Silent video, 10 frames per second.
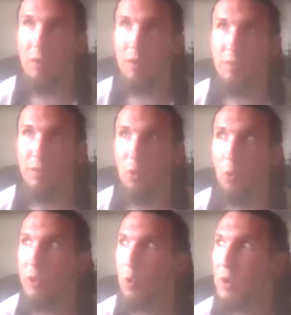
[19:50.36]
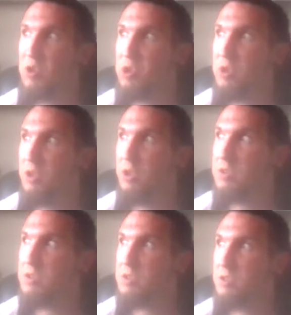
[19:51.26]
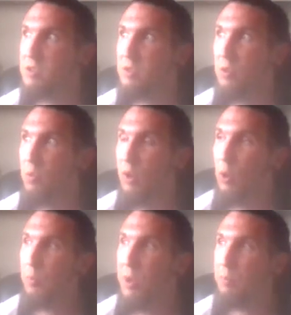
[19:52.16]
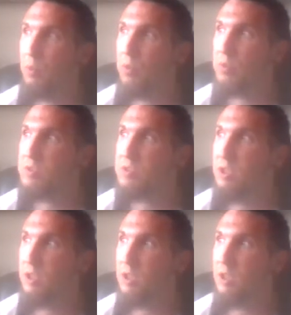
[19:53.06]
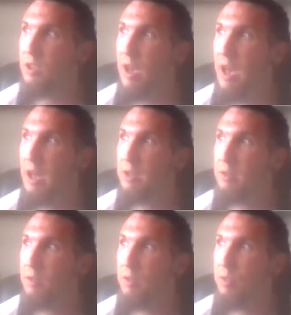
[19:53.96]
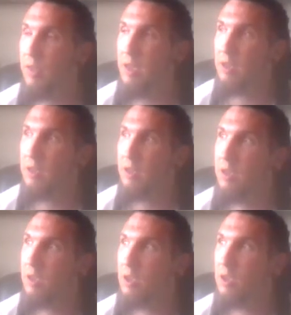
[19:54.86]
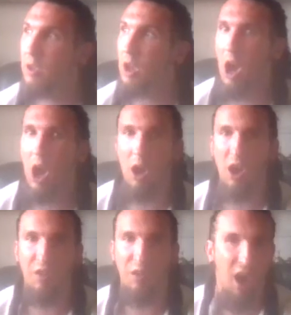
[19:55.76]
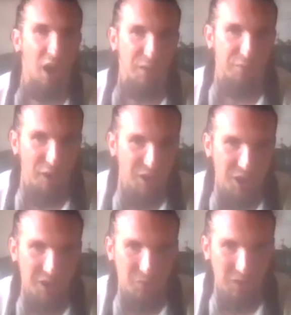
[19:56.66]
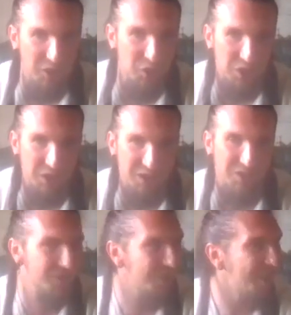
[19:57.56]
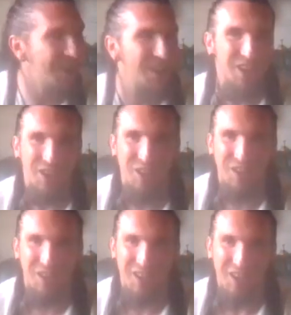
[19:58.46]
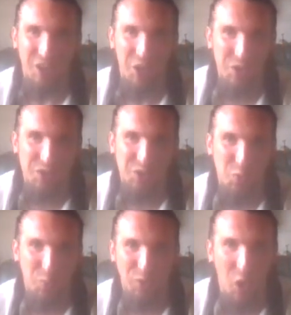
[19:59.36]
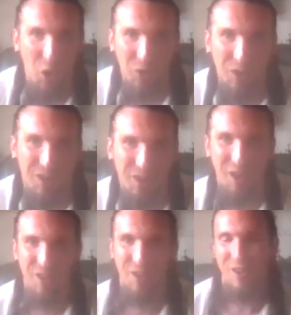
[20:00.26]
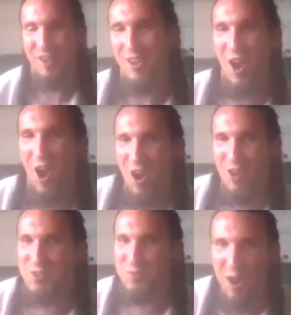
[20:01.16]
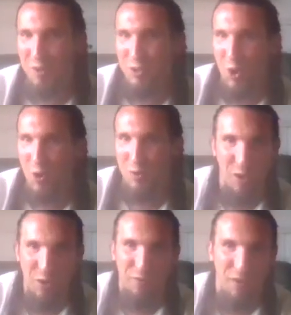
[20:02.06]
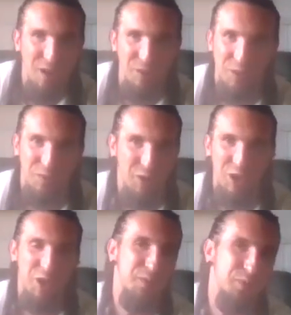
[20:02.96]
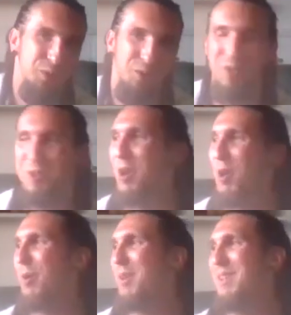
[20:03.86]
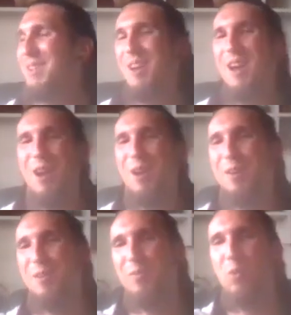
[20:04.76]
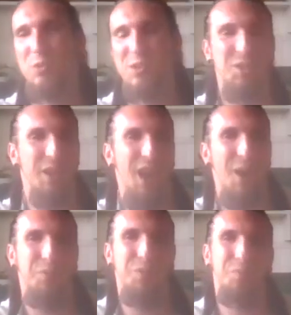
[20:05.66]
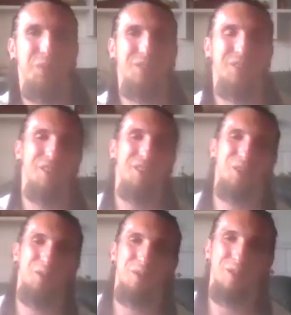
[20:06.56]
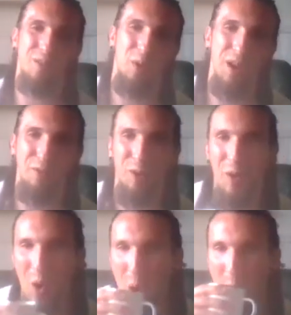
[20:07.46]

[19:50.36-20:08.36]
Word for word: the only question is, will people see it and think, ah, ah, the Viking religion? It's it it is super dark. Like ah, it's very dark, very violent, very evil. You mm. know, uh, of course that's going to happen, but uh, whatever. I think